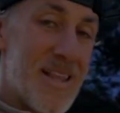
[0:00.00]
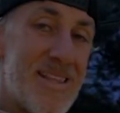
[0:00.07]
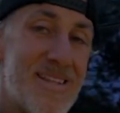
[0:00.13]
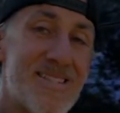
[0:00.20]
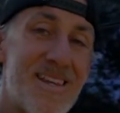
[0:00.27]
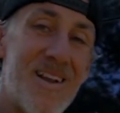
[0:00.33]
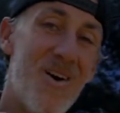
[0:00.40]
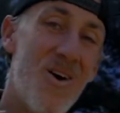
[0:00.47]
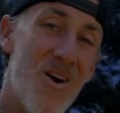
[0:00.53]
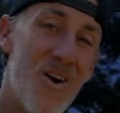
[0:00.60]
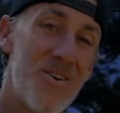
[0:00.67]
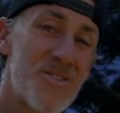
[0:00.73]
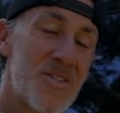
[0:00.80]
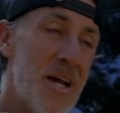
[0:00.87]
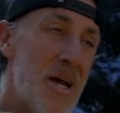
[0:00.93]
this on
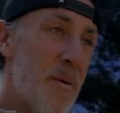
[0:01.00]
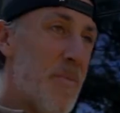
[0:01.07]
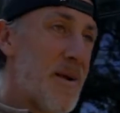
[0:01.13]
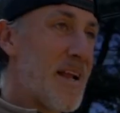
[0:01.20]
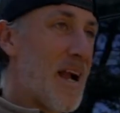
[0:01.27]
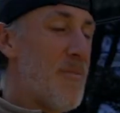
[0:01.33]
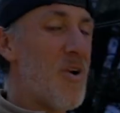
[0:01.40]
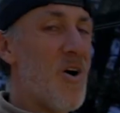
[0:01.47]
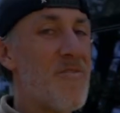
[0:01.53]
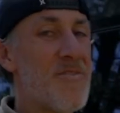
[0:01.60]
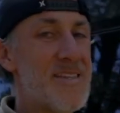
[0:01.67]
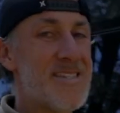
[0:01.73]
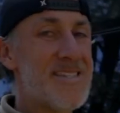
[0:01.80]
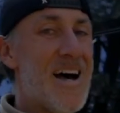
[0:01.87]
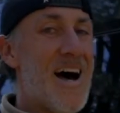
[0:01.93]
ours, but coming off the
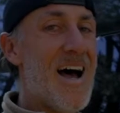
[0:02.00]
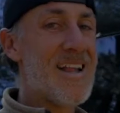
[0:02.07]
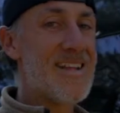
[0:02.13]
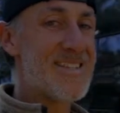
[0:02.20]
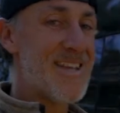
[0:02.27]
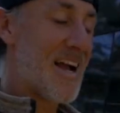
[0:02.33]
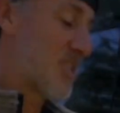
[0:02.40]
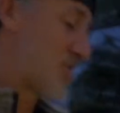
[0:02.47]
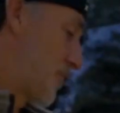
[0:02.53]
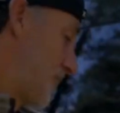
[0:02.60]
side is actually